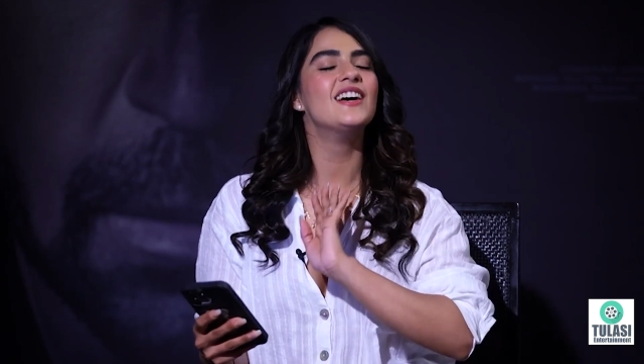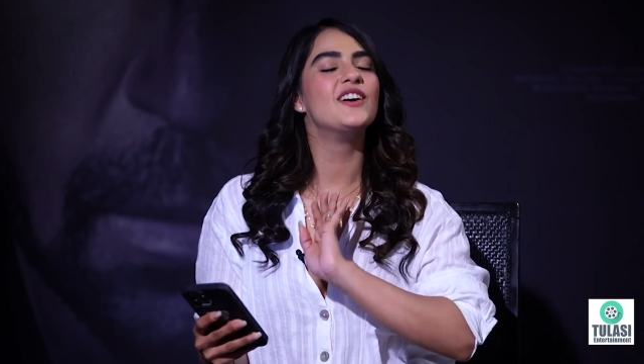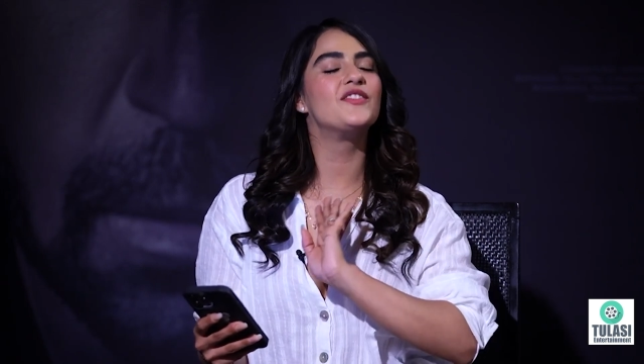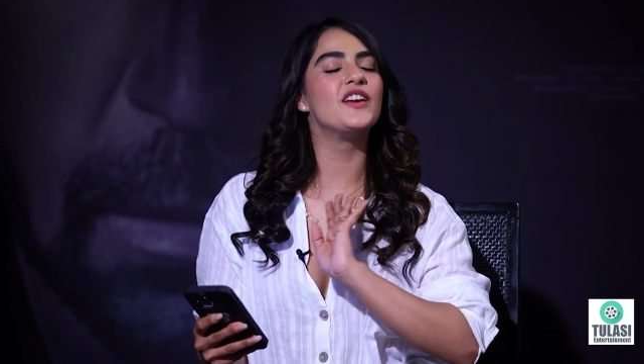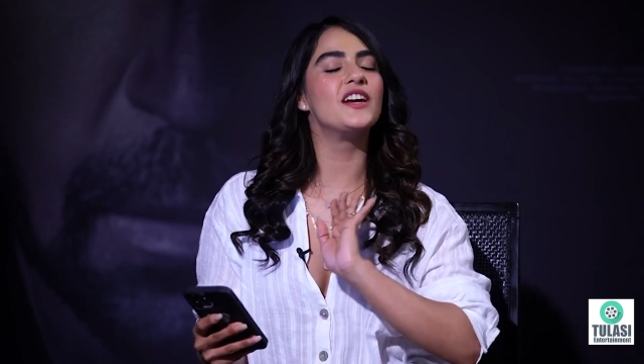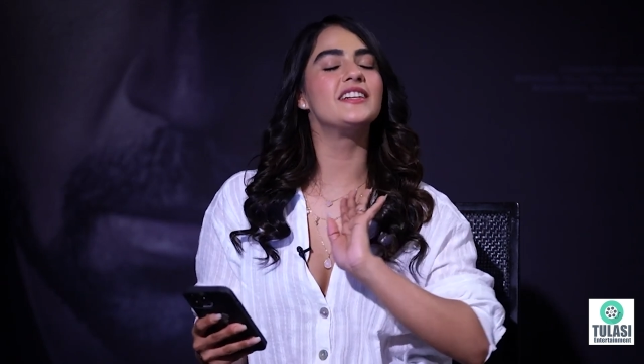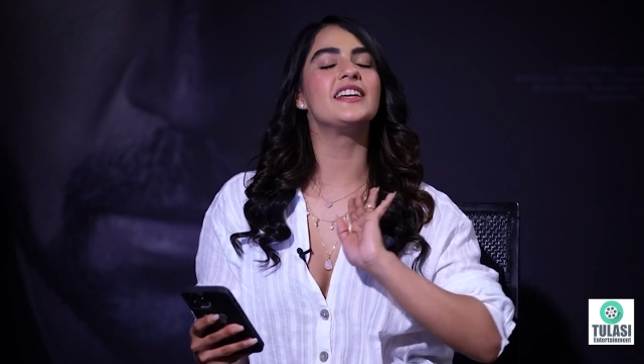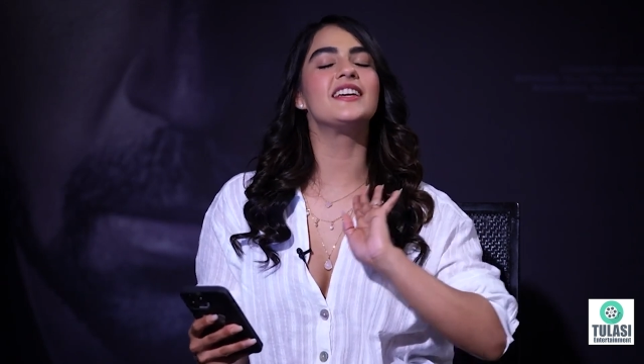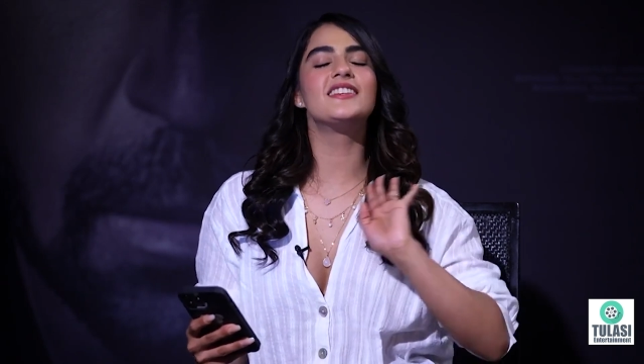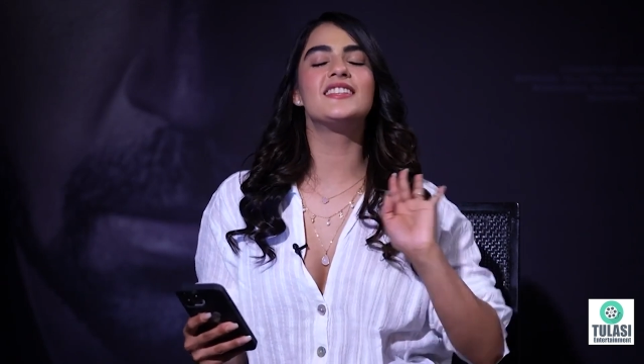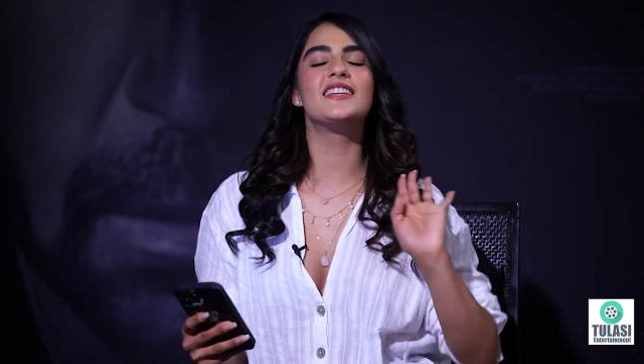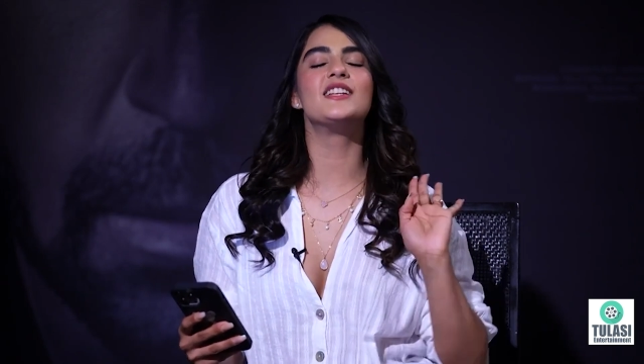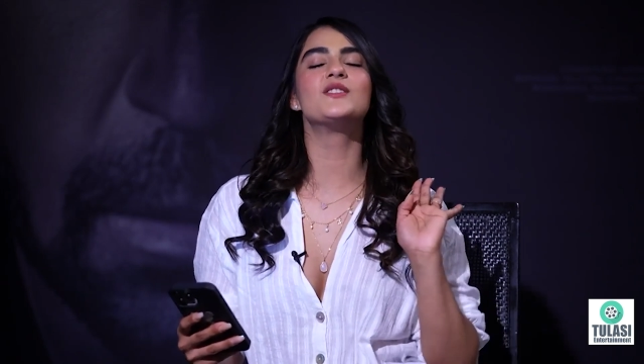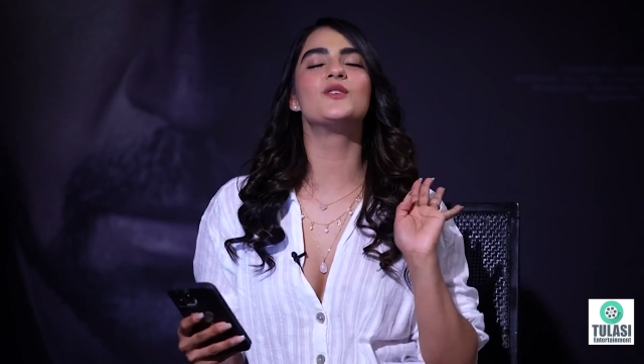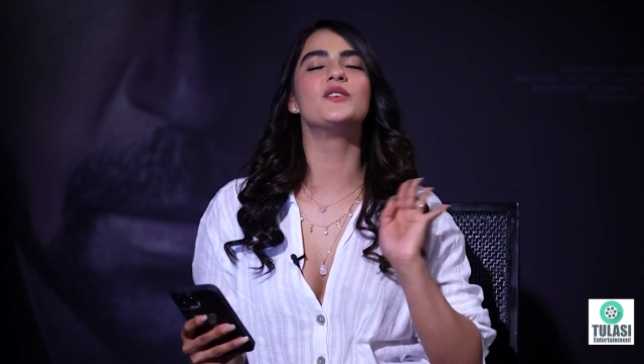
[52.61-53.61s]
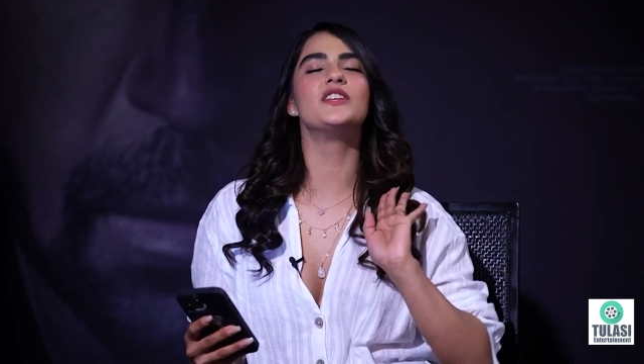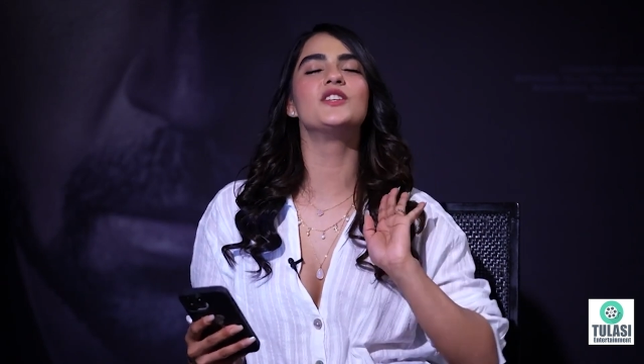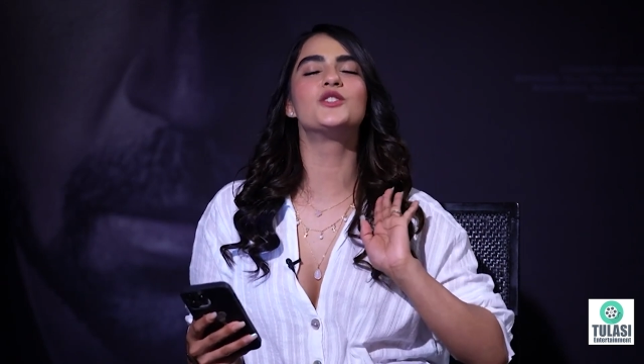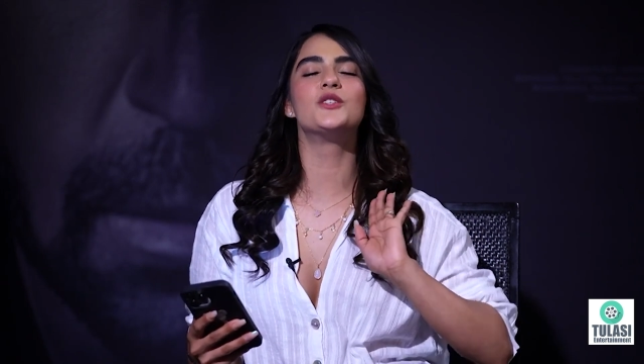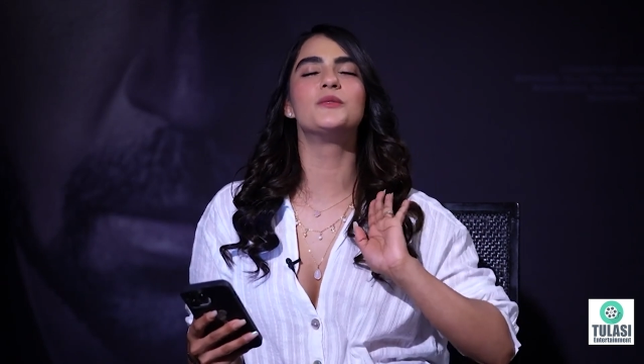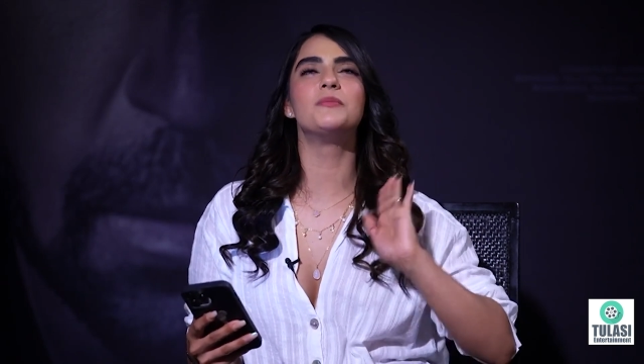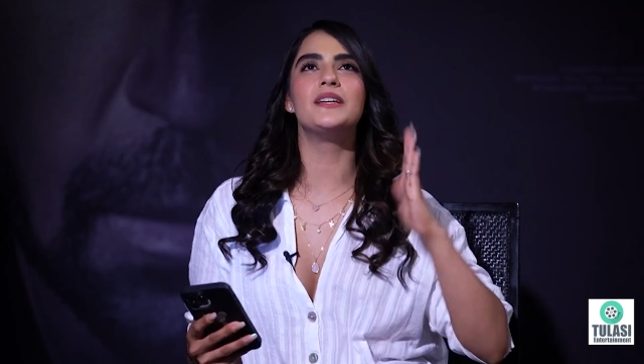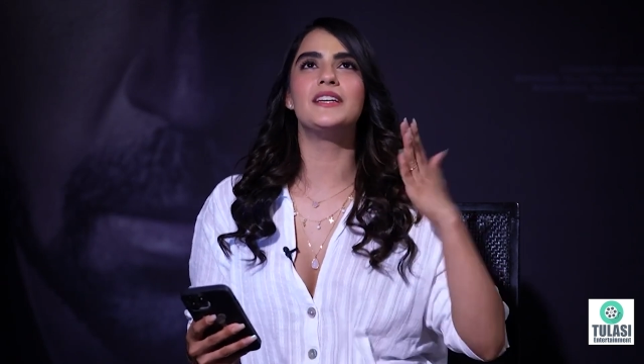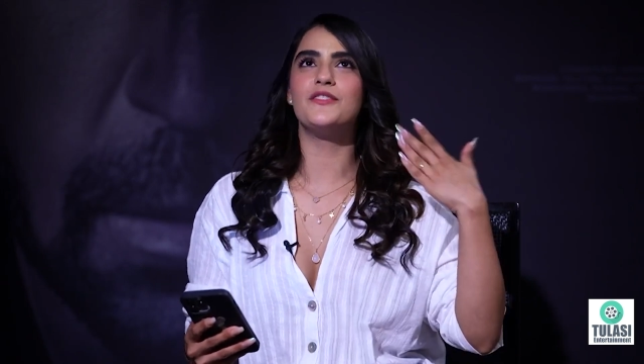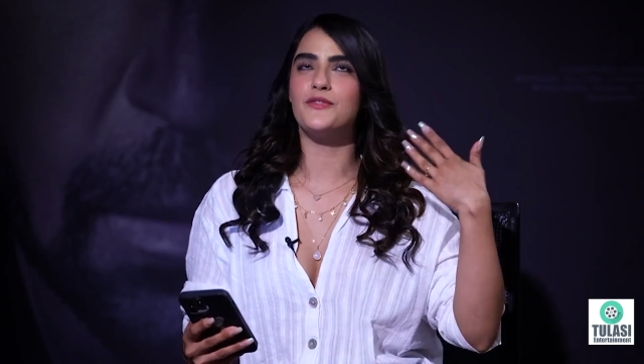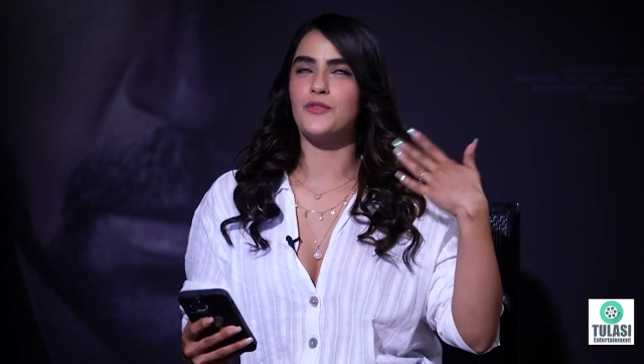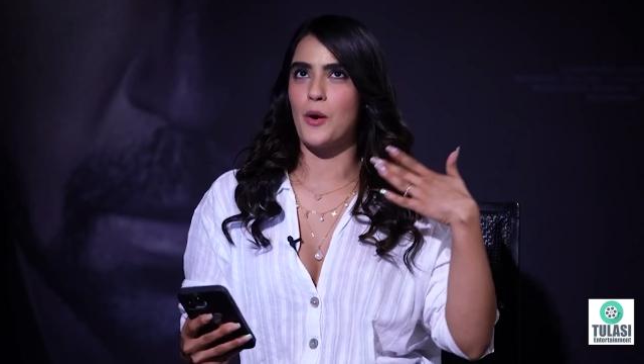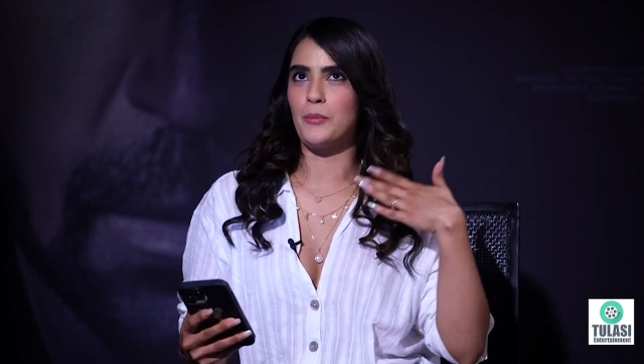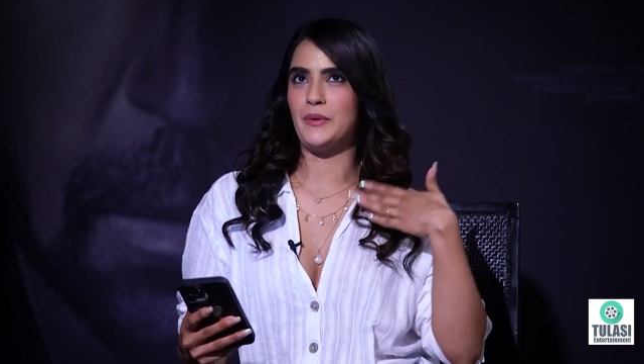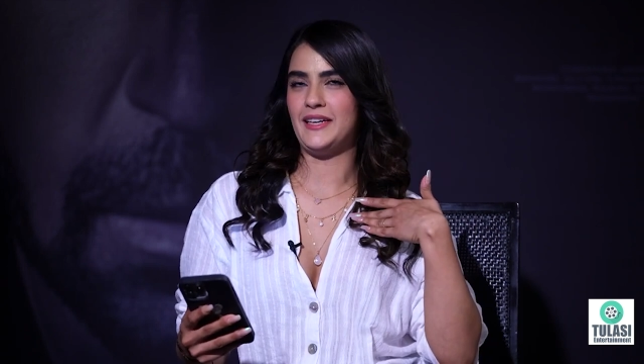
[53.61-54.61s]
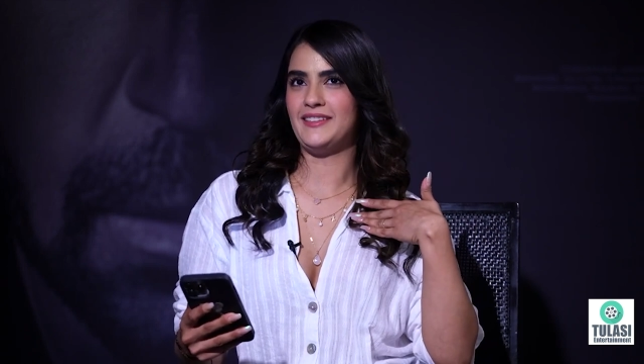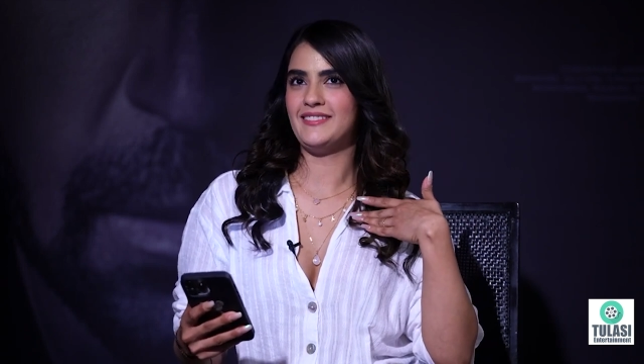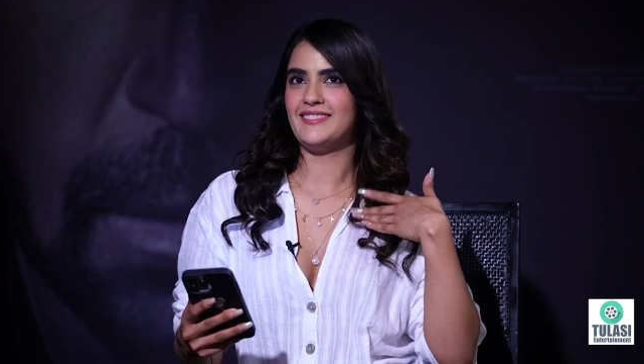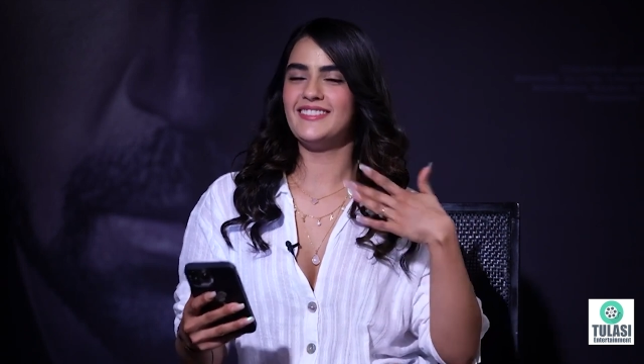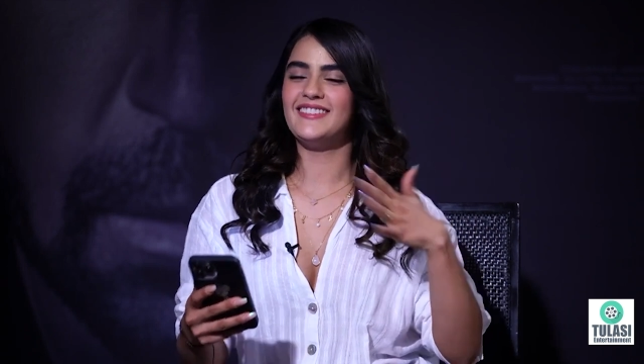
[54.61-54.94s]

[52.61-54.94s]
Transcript: flirting skills only should be for me.